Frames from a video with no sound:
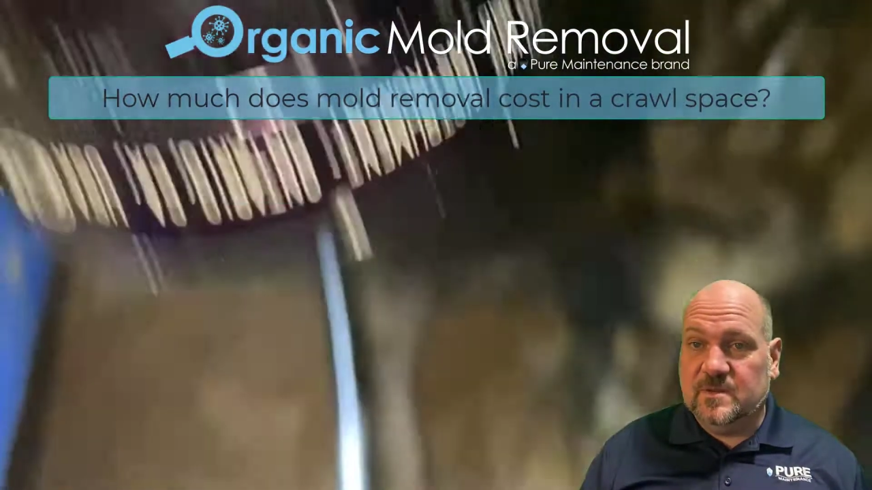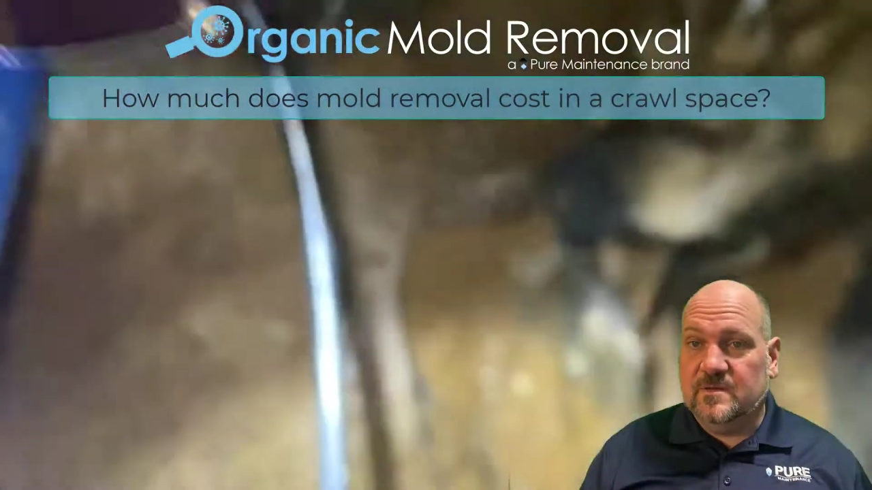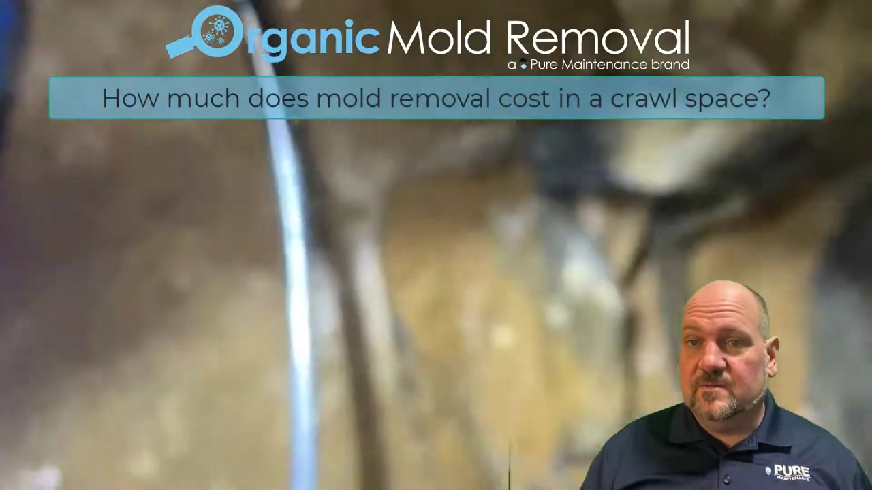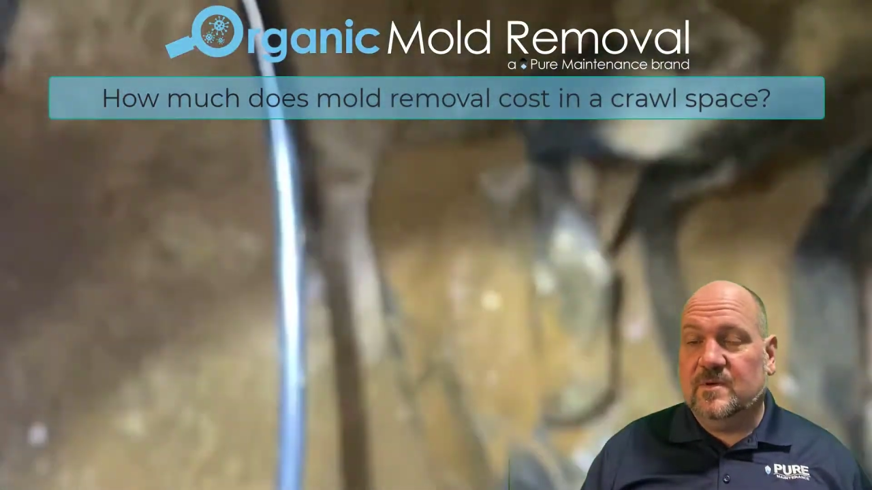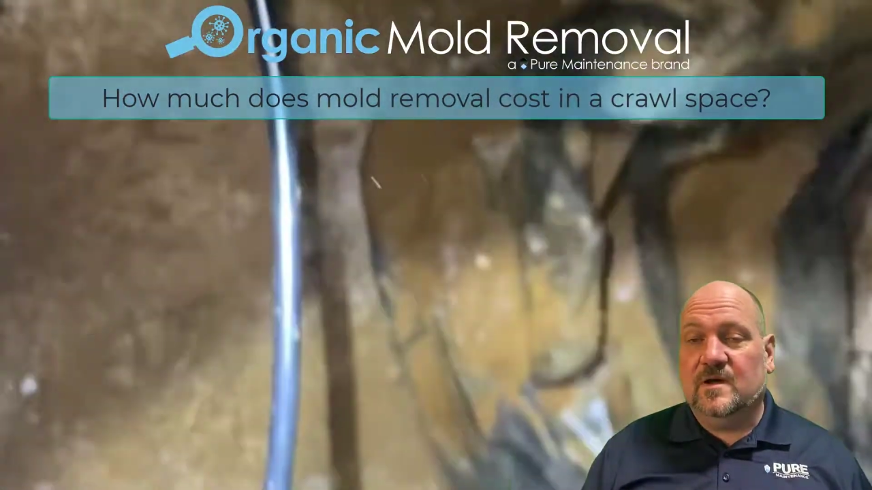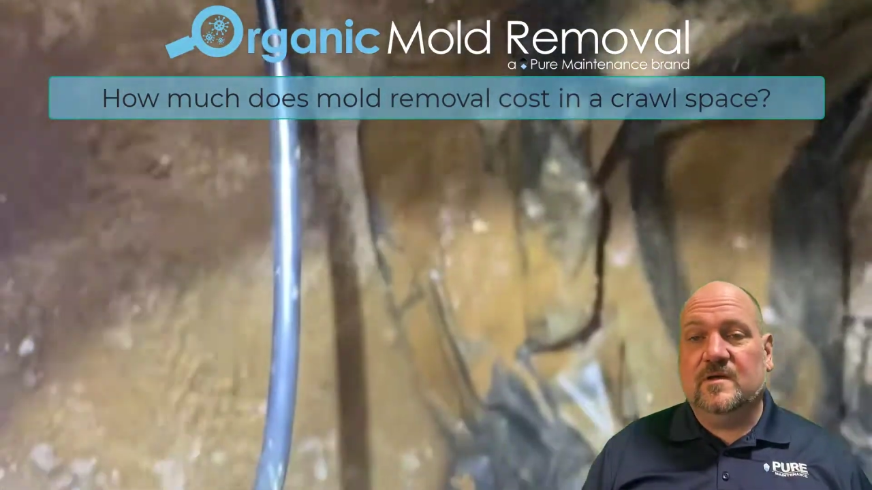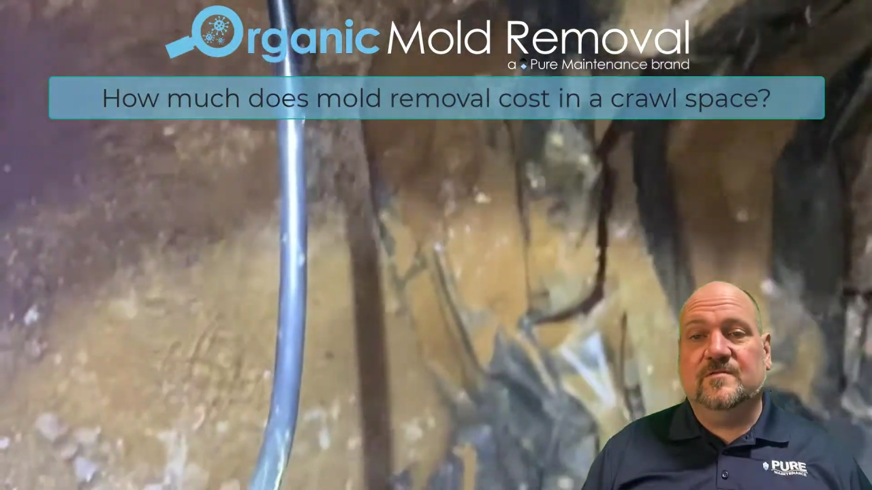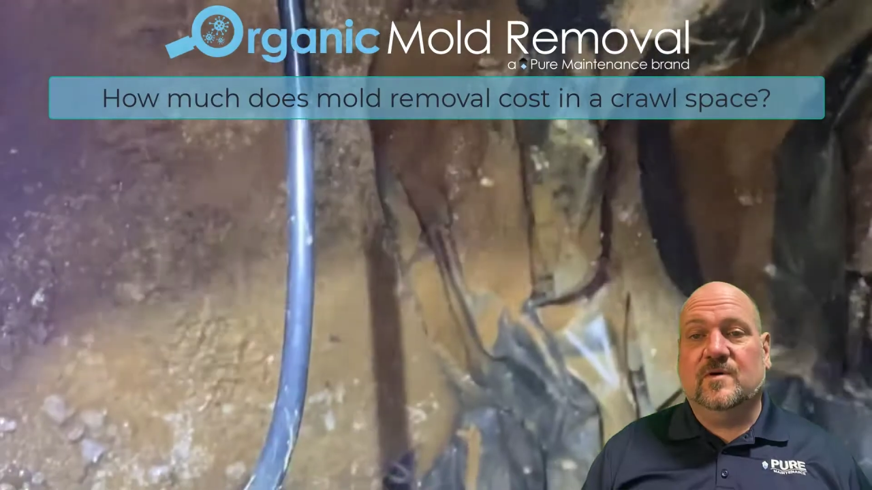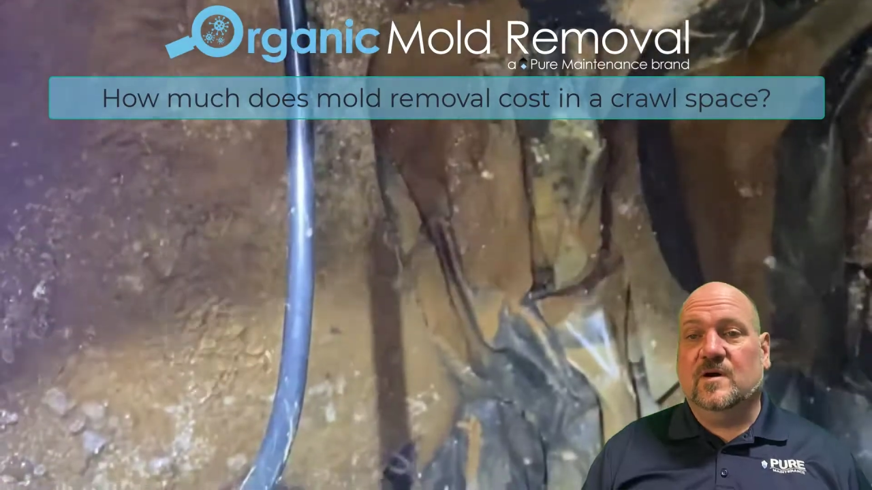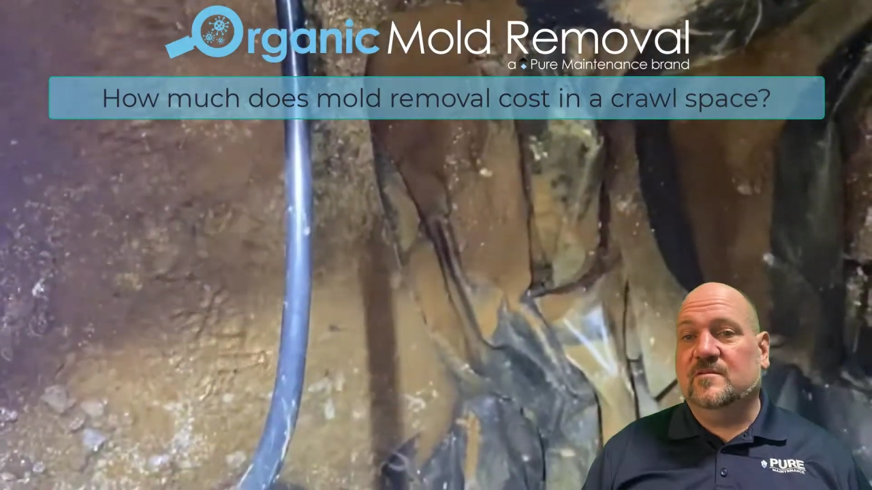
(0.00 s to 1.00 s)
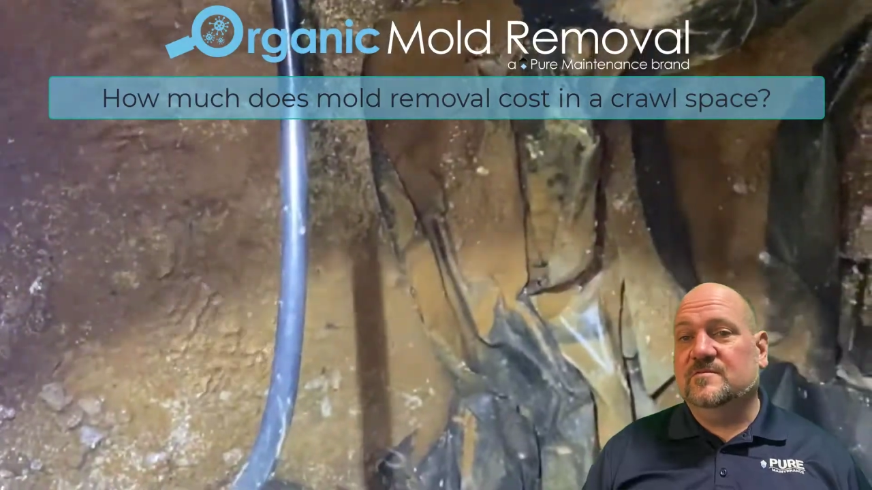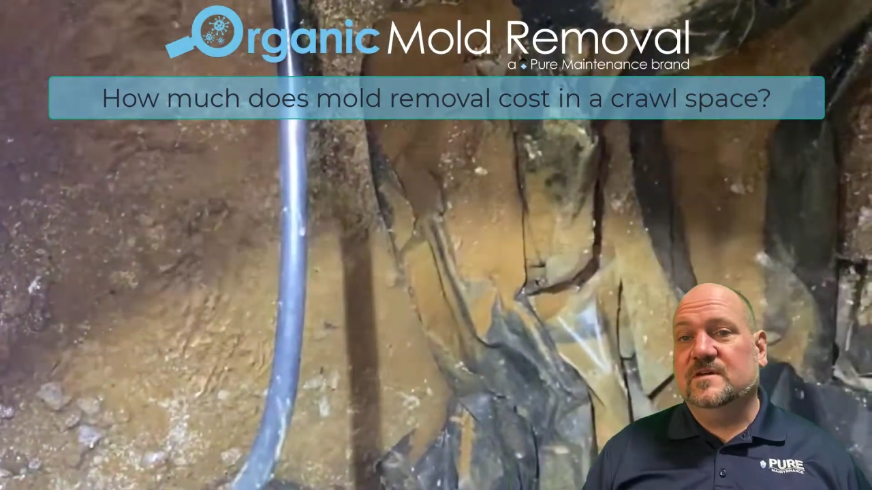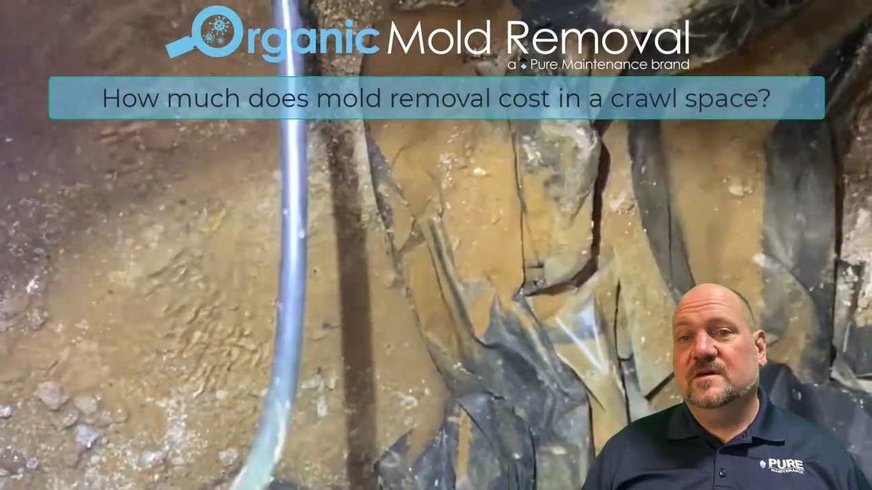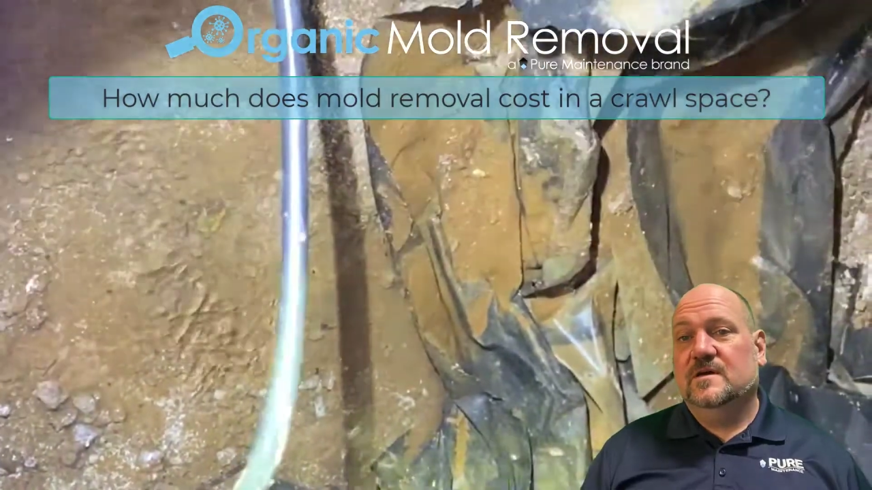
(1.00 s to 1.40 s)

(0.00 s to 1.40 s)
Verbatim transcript: be in, uh, involved.